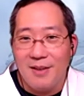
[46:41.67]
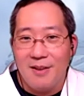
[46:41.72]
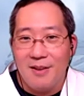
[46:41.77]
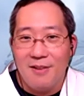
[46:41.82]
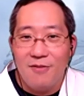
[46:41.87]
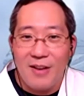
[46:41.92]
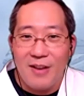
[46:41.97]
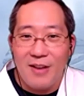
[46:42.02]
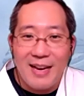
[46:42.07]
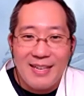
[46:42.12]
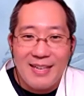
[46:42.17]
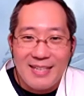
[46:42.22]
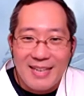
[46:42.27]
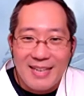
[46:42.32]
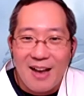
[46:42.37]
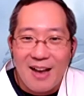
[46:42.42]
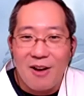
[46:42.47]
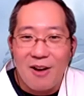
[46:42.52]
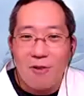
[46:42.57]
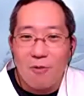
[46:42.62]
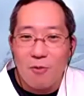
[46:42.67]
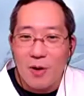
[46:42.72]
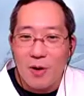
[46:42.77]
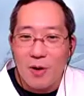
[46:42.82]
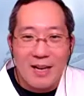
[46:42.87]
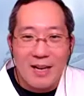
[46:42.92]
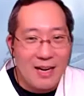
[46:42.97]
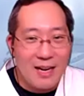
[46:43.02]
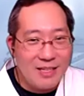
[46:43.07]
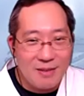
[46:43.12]
Find out what
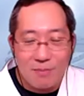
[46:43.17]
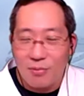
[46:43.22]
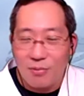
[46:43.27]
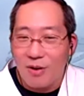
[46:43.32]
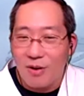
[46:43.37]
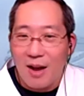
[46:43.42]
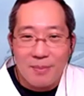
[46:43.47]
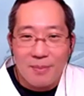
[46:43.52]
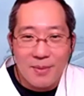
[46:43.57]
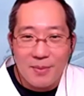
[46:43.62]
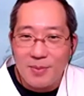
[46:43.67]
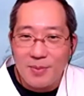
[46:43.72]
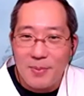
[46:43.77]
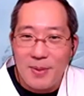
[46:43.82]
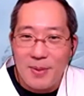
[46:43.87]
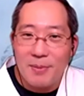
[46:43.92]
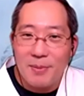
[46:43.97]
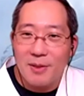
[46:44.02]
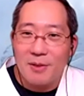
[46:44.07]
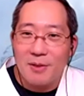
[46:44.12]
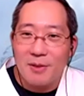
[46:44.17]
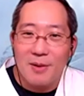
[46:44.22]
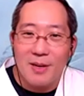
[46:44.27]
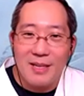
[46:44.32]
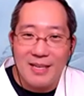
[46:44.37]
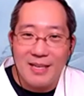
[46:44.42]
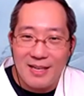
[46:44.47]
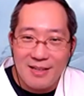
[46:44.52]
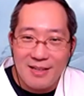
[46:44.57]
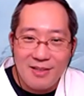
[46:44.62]
kinds of problems people are
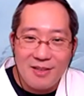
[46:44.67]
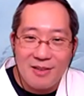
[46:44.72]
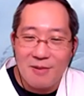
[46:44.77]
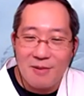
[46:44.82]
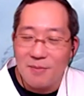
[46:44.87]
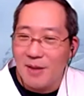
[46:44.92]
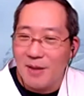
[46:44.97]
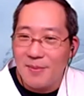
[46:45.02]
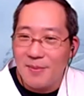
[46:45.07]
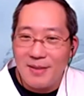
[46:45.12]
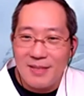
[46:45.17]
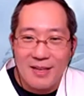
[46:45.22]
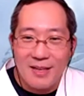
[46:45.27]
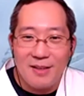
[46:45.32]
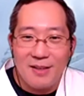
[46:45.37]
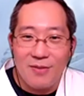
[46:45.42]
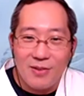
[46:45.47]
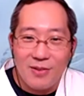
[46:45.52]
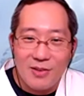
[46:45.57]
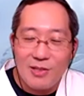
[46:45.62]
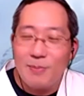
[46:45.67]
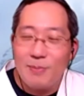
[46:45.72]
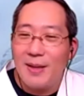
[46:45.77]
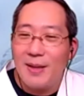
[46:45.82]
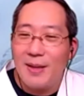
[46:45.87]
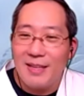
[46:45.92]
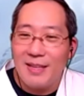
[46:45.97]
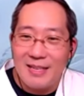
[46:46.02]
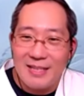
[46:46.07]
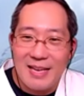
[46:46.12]
running into. But let me tell you, if you spend
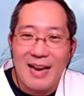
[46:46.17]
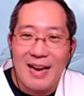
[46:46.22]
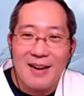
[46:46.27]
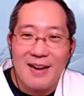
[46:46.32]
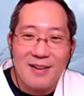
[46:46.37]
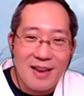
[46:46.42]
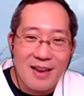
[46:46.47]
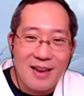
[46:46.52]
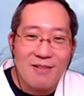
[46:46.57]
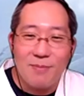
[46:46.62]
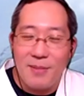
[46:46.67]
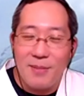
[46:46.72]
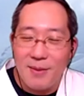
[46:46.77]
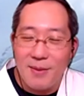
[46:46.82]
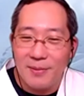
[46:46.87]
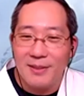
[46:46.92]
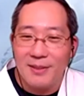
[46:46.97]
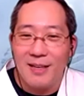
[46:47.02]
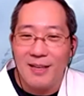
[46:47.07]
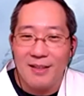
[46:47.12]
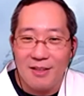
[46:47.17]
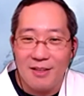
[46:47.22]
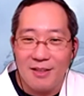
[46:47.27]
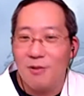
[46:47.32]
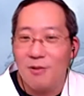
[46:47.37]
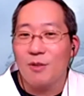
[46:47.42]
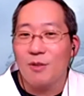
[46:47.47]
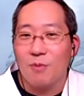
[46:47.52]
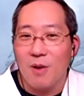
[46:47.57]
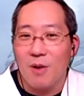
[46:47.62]
the entire day with people telling you
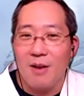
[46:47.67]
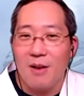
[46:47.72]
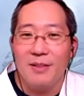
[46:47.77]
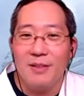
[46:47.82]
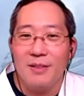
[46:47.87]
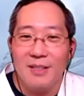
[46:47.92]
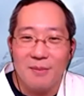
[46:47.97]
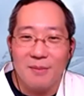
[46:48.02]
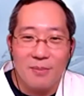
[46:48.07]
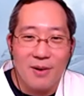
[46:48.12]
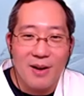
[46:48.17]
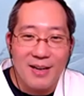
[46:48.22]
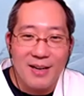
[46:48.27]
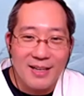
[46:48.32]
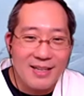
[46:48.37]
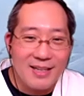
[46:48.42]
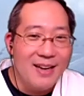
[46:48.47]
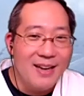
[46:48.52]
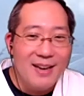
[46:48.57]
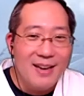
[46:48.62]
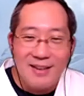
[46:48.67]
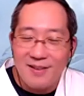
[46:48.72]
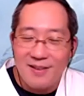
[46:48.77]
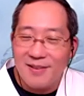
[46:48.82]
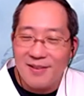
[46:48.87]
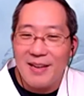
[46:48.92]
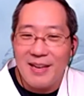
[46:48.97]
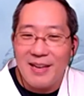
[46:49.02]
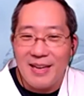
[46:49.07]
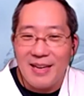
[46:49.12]
what's wrong with your product, you're
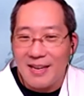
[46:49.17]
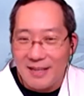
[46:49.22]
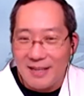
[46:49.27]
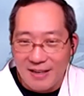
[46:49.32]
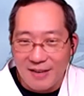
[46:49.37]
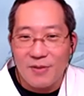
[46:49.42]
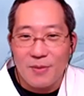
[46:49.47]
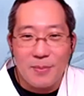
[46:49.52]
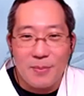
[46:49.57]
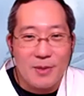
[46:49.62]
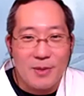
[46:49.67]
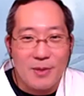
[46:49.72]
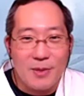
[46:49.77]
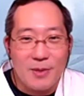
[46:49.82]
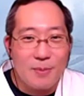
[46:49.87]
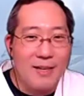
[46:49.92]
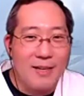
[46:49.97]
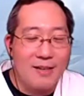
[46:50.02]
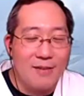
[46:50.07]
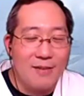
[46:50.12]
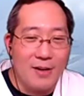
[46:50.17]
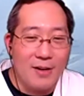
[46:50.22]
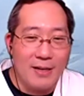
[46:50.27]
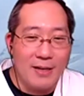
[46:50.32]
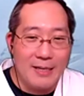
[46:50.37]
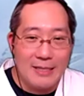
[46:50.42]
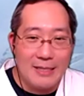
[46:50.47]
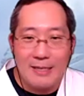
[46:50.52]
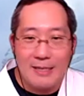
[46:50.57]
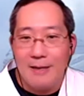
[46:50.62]
going to get a different perspective on
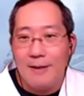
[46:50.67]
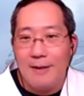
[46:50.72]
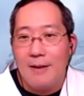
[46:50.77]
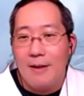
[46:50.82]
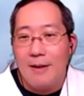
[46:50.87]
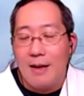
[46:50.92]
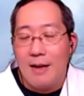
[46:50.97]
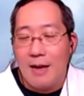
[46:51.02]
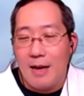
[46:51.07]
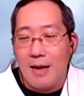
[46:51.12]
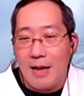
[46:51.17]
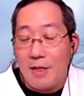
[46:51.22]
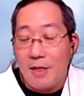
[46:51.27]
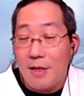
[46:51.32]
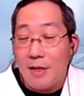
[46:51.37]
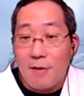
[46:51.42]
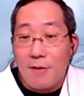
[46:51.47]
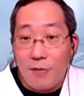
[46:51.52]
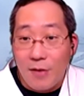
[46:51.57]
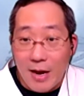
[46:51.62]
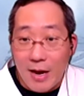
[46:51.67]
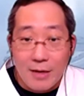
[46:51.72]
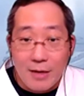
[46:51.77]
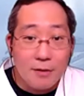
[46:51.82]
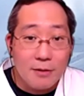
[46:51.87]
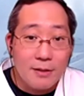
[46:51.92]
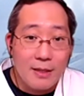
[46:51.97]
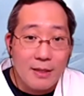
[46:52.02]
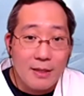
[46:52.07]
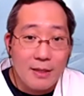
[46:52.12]
it. And then the final
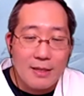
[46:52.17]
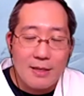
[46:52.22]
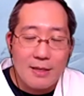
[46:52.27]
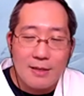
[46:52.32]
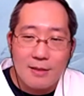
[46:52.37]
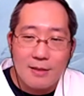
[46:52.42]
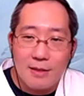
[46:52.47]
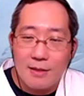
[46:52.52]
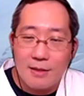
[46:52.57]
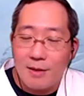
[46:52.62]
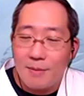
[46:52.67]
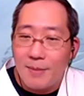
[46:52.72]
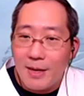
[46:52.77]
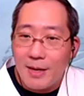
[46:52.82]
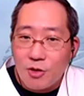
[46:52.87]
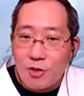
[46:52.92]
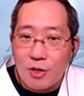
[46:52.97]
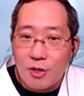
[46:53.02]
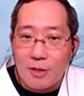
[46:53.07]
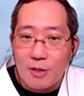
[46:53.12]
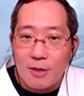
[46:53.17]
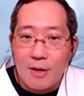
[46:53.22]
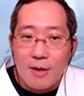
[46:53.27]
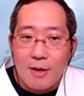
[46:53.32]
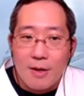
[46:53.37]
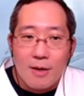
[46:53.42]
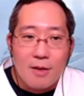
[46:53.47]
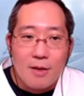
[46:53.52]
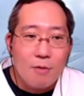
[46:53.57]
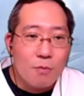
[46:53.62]
thing is, as I mentioned,
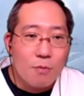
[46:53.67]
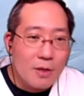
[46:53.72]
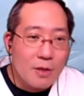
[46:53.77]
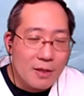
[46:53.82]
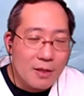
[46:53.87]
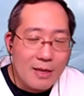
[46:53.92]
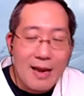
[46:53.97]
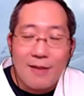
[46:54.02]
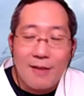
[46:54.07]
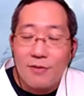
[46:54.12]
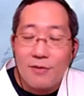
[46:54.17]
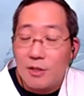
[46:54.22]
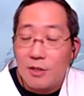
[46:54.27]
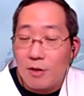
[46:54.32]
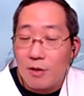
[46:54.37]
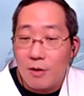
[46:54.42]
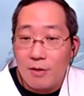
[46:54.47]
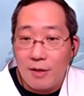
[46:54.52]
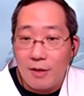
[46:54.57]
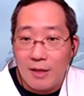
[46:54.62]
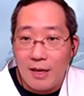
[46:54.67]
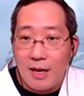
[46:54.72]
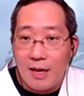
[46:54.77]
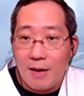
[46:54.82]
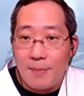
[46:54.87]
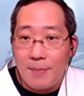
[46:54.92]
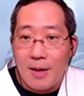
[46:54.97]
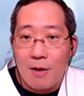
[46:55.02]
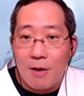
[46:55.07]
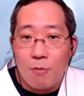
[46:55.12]
you really have to start thinking
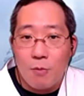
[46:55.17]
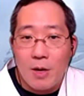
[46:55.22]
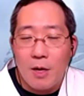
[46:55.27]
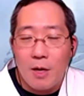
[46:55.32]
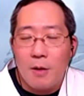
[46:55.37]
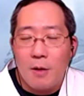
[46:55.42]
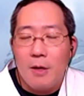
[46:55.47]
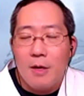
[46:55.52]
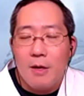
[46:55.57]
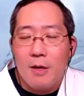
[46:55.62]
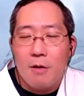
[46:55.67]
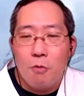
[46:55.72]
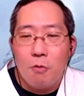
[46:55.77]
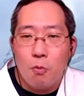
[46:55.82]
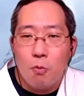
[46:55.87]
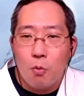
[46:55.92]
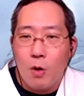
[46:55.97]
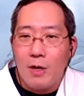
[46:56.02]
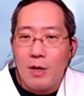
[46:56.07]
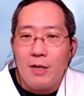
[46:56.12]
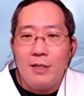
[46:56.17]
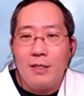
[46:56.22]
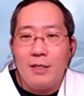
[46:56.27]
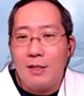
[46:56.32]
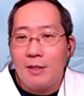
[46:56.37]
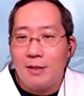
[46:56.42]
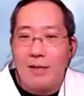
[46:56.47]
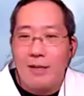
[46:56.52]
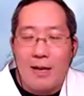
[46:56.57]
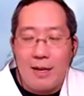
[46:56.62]
about, well, what is
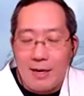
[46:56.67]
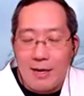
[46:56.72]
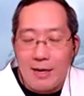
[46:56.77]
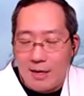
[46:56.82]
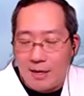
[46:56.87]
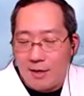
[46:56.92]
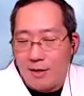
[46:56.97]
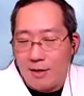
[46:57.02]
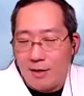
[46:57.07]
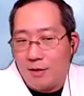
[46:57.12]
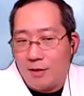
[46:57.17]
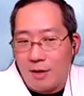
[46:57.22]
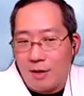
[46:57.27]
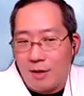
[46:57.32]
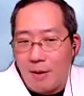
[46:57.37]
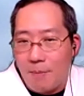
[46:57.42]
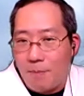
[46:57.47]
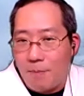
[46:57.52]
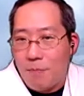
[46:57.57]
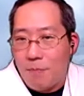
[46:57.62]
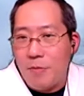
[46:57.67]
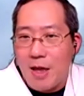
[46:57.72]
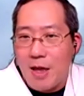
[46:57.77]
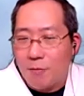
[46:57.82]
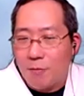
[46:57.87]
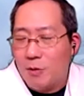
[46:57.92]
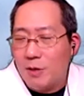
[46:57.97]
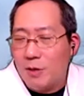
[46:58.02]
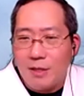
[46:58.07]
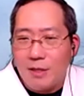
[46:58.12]
it that
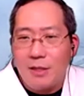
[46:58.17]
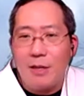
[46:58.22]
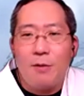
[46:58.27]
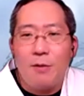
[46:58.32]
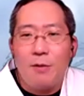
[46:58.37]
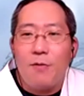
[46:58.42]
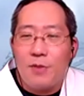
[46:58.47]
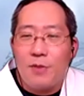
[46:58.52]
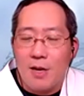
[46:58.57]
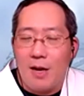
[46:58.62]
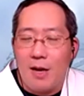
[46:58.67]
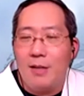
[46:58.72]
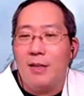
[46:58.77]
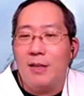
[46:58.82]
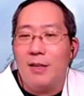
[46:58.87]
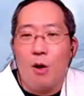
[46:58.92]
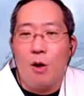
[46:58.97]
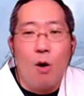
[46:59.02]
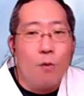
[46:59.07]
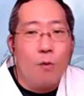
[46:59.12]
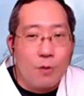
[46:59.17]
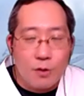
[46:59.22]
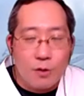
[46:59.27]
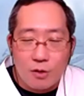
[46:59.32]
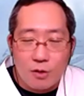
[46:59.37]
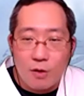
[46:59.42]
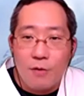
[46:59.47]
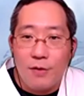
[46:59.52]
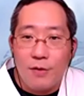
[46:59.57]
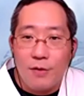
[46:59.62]
we've done in
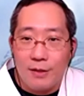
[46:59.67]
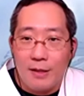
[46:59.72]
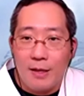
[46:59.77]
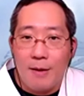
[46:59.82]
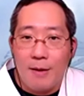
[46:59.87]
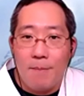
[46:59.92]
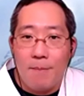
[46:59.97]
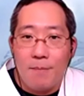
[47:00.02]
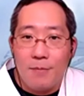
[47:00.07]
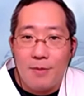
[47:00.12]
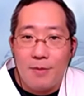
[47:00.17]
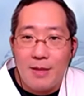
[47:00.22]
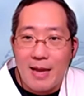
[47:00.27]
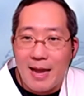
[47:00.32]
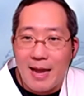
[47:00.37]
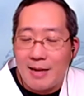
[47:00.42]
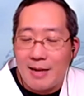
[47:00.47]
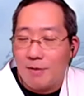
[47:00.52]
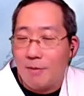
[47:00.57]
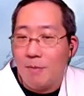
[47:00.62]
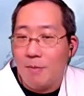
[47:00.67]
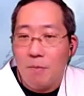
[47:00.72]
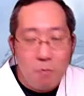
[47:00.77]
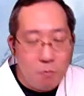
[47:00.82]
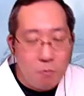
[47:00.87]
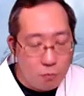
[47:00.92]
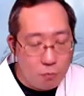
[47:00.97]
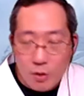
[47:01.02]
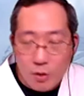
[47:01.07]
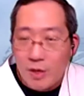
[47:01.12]
overserving them that
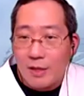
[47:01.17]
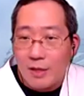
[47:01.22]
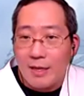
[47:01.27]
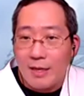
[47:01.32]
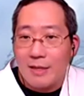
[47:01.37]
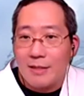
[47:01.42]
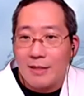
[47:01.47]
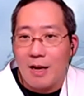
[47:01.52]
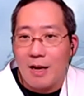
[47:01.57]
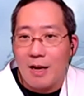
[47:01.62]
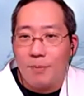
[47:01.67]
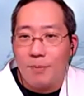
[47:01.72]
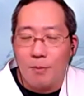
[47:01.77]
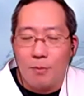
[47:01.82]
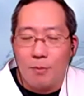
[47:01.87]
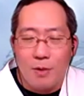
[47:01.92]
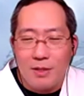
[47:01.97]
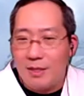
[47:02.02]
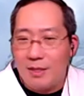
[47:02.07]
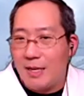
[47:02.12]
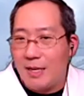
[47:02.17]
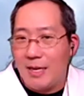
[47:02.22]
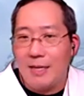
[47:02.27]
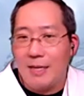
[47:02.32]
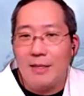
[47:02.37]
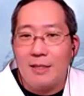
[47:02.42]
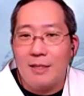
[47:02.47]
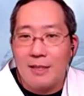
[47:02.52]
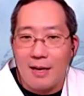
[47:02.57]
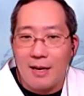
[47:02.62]
really has helped them? What's the
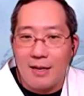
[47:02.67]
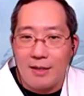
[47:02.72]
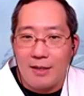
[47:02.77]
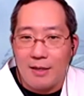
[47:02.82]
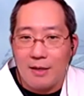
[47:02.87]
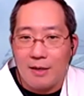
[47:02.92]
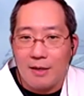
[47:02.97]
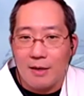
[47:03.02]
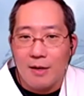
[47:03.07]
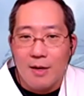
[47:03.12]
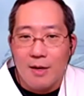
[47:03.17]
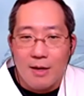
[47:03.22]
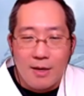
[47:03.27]
insight here?